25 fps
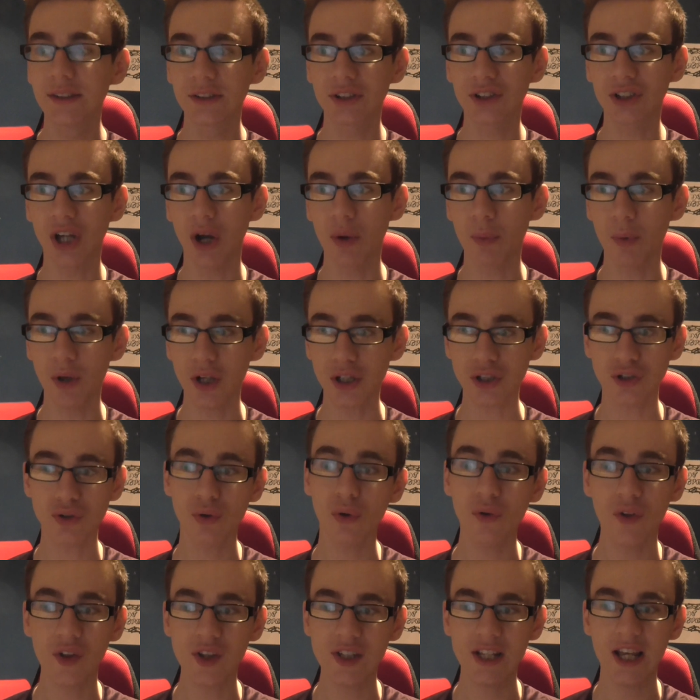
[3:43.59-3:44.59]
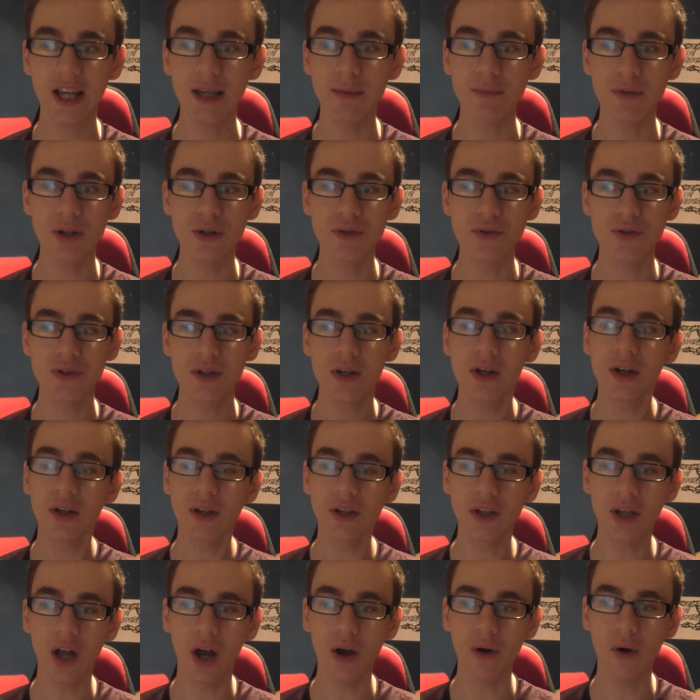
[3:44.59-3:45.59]
So when I saw the team news,
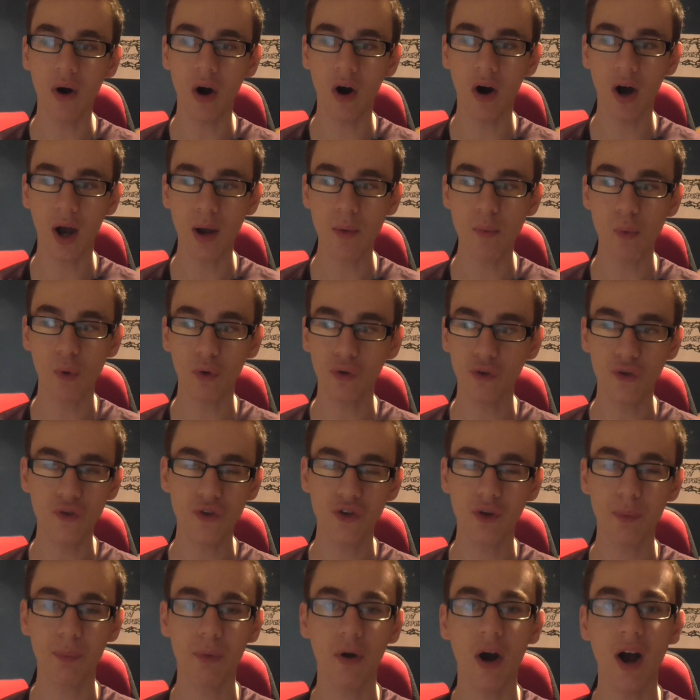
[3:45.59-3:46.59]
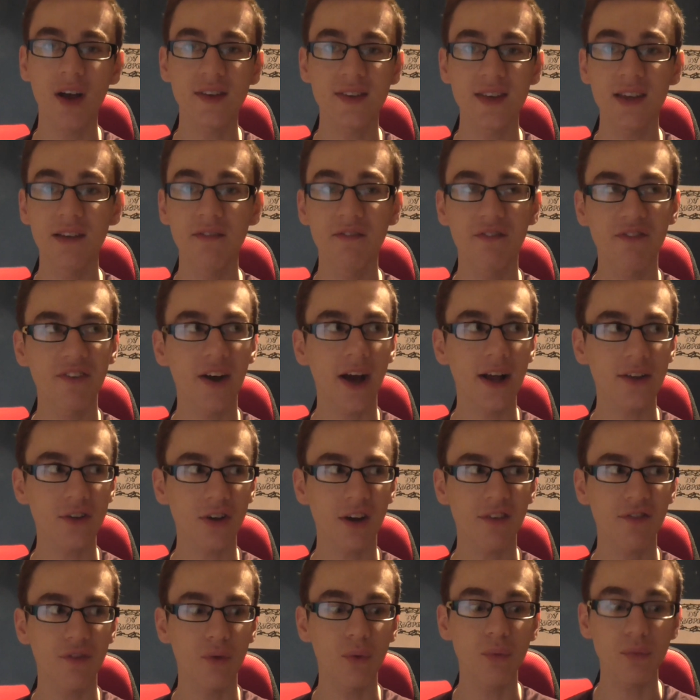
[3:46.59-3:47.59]
I wasn't surprised. And in
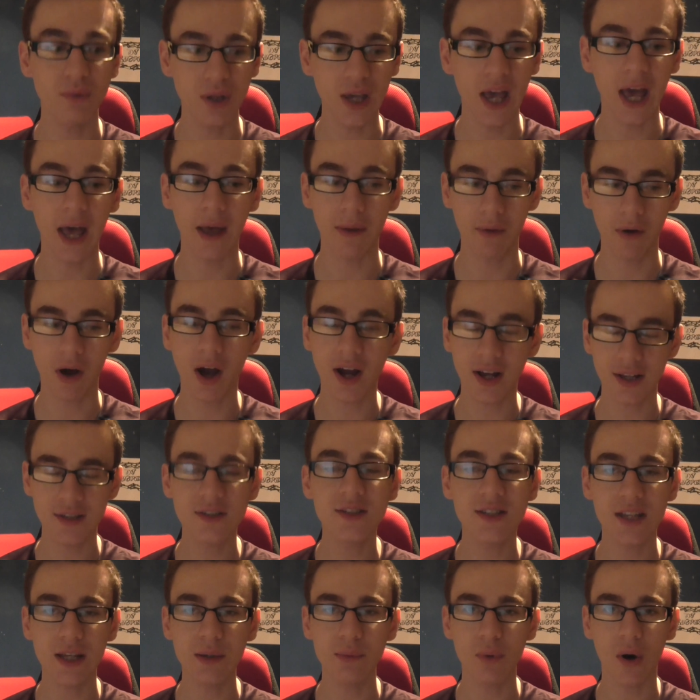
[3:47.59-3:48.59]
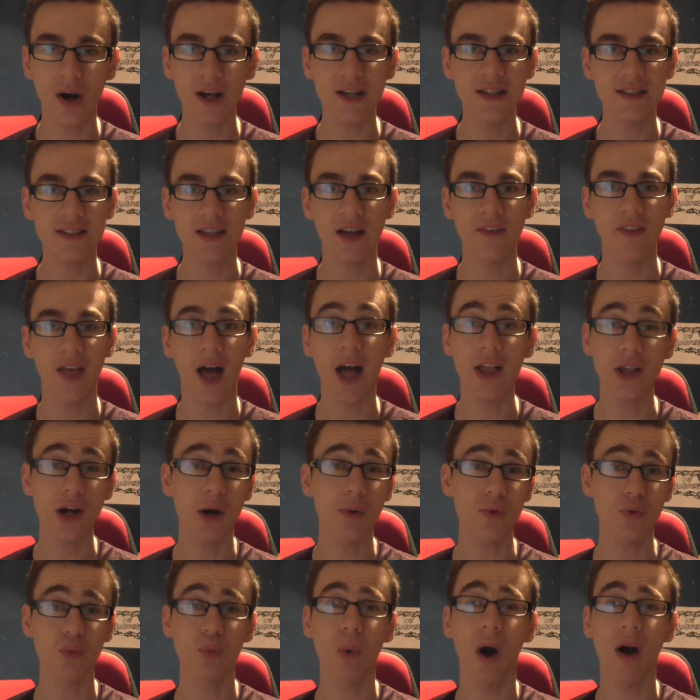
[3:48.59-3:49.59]
fact, I thought, yeah, I can see why he's done that. And
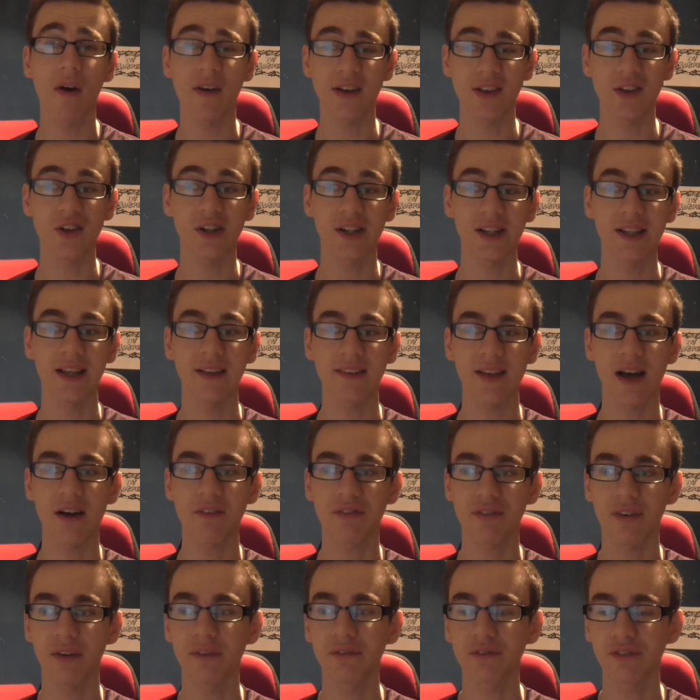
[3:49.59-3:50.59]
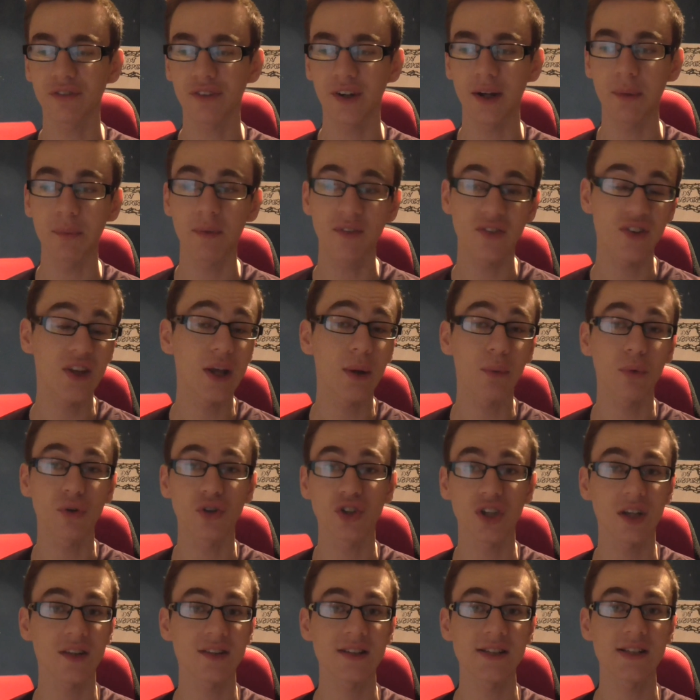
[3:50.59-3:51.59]
I was worried looking at that front three. And we've seen
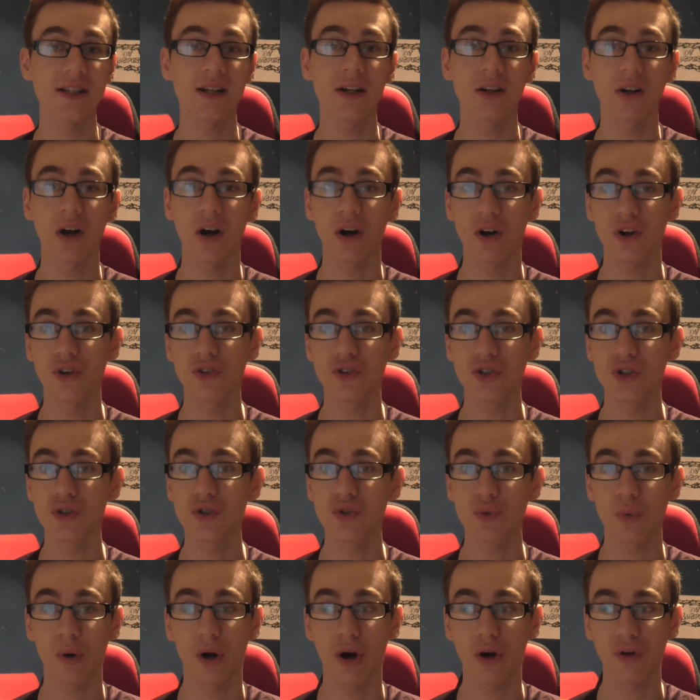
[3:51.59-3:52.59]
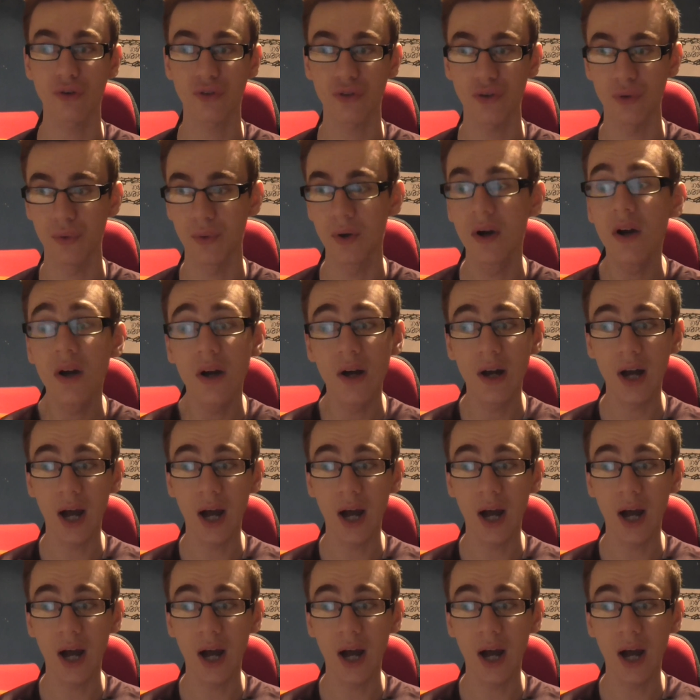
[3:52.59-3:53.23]
what Jesse Lingard can do to Arsenal.